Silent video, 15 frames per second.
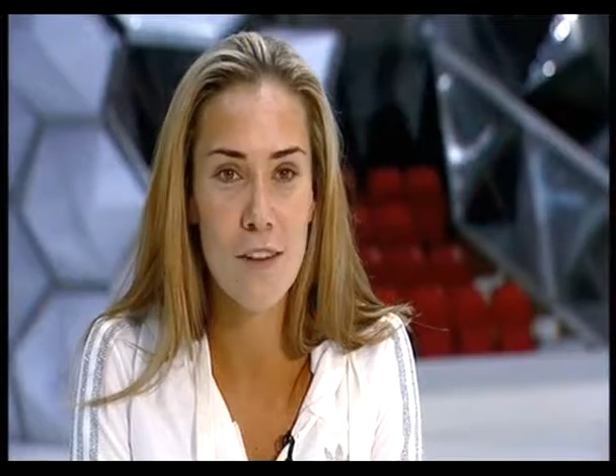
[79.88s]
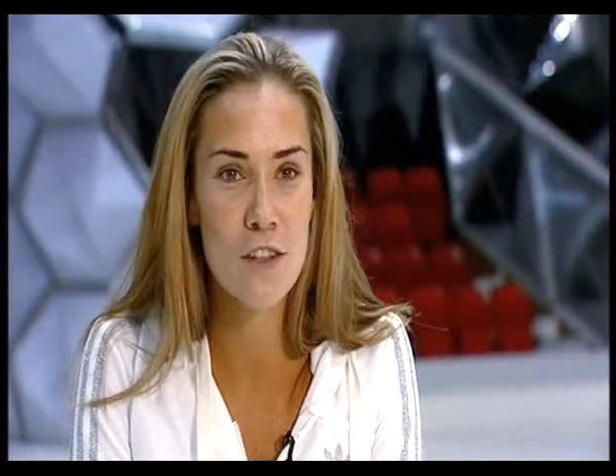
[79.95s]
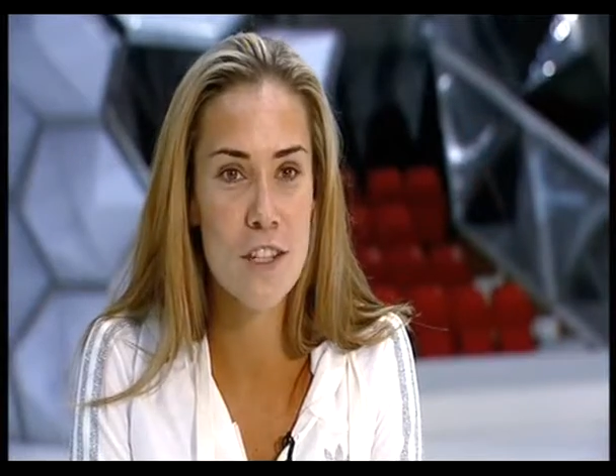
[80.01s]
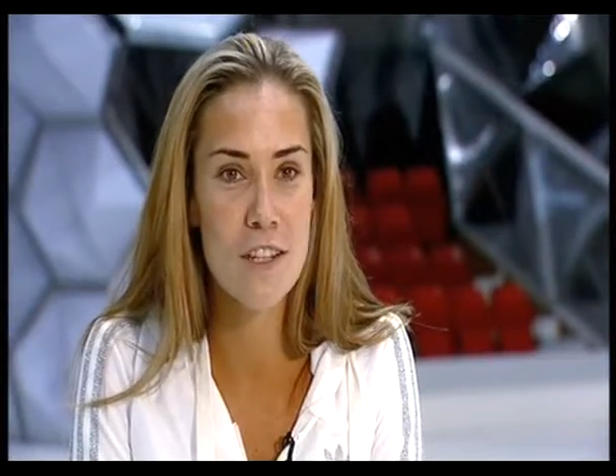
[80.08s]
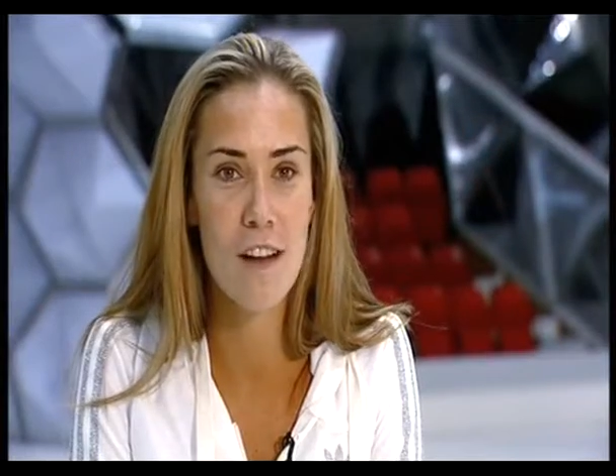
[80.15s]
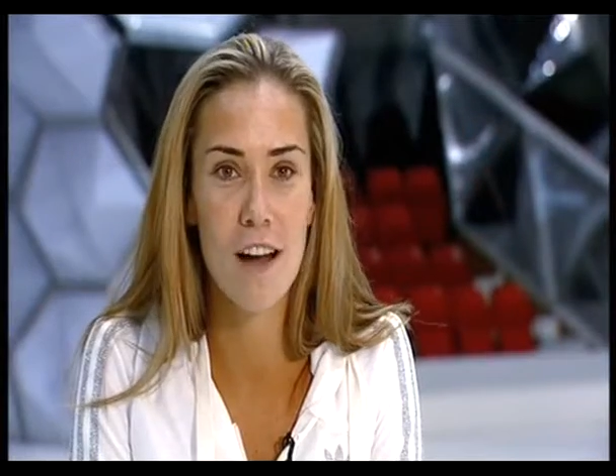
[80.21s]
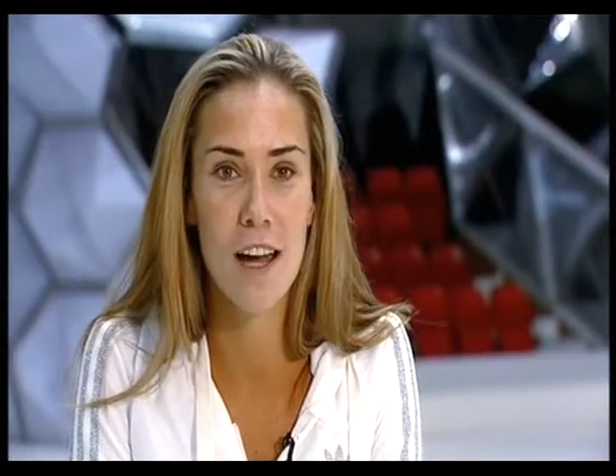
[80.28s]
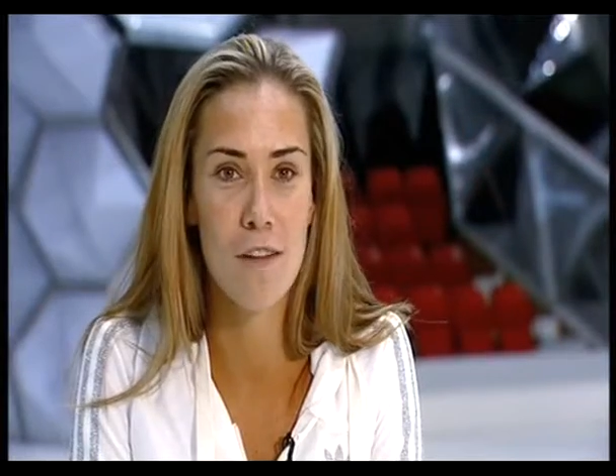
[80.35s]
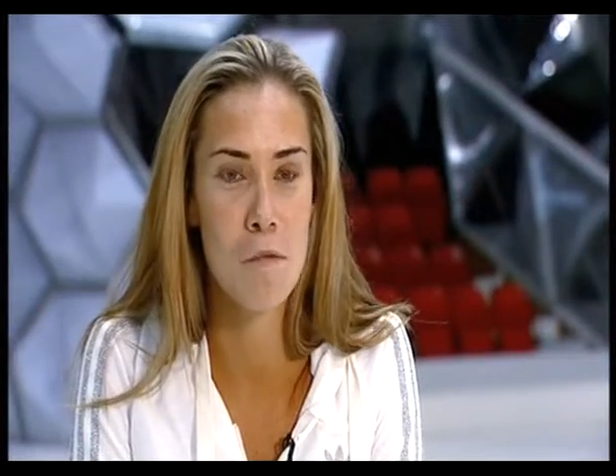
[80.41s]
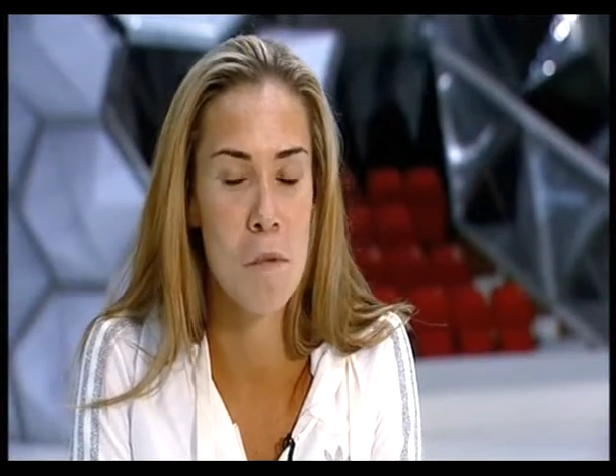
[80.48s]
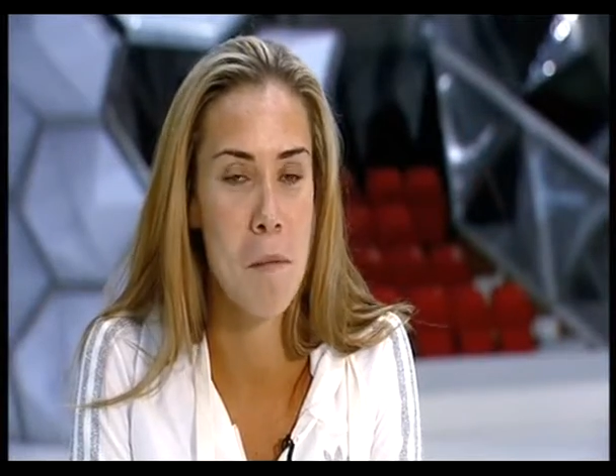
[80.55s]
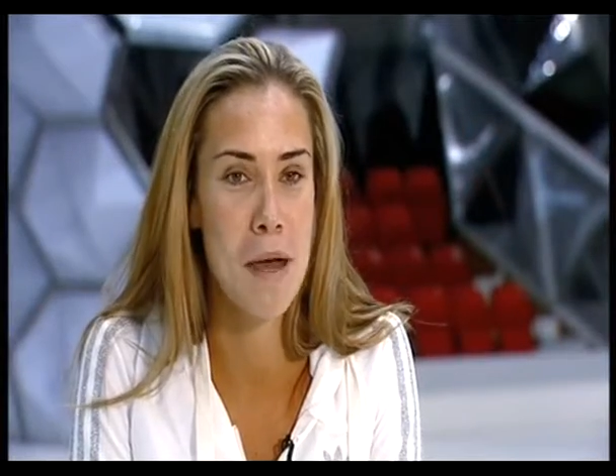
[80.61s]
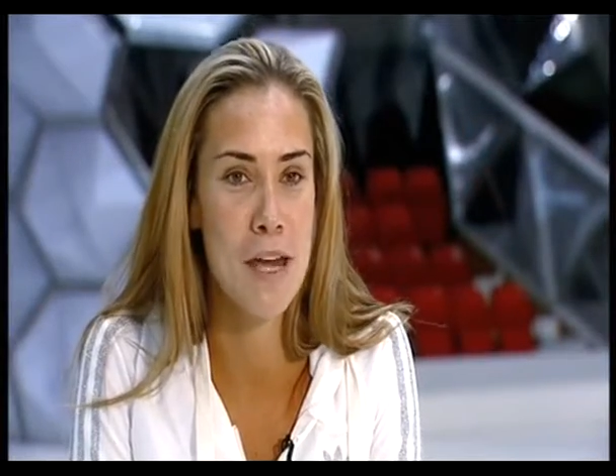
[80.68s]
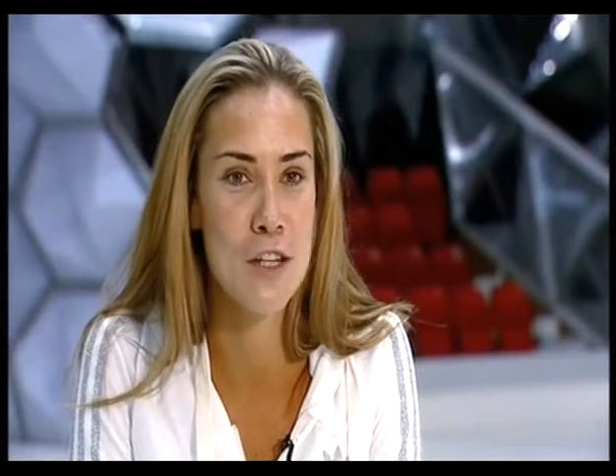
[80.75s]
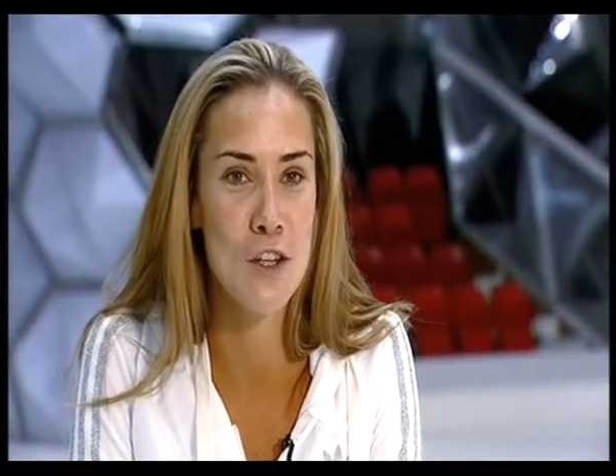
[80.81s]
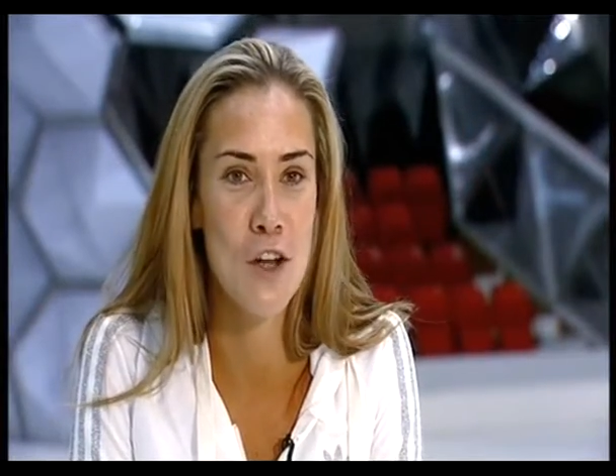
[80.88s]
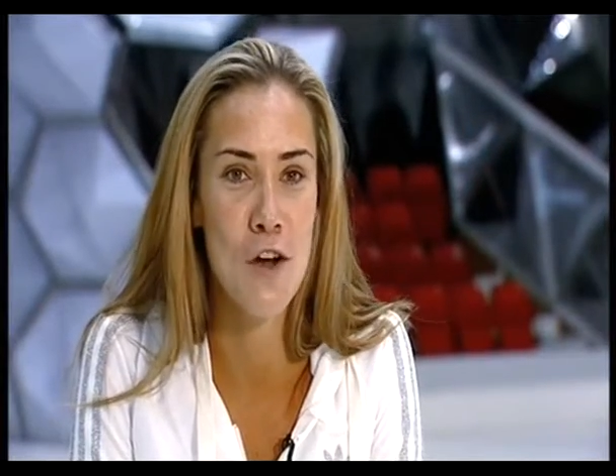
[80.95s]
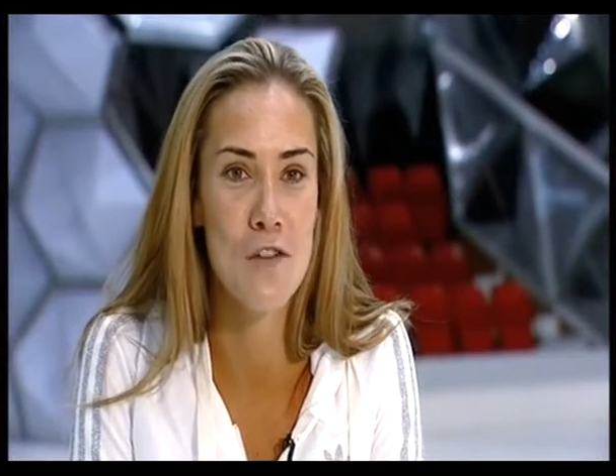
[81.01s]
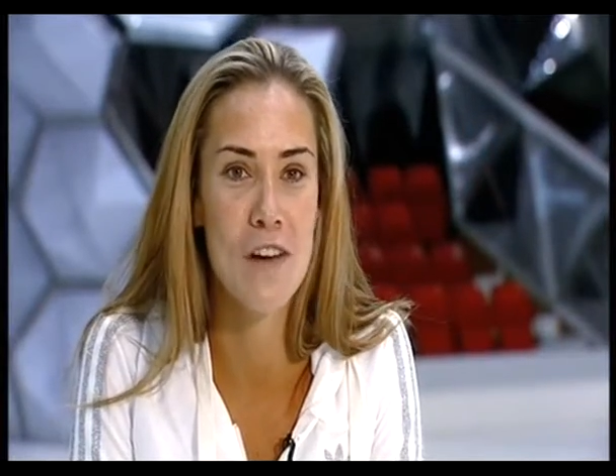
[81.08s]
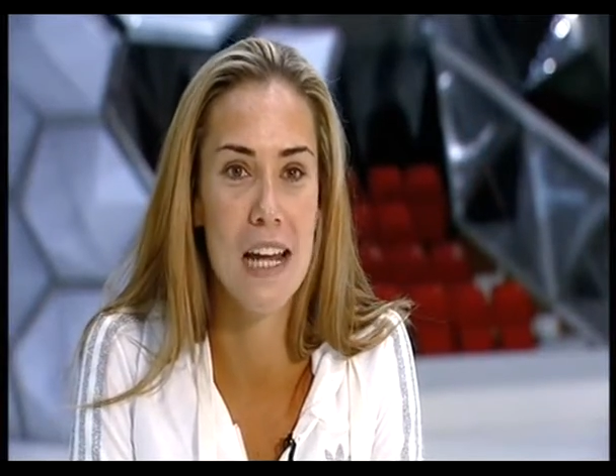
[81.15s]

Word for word: I've just got to give it my best shot,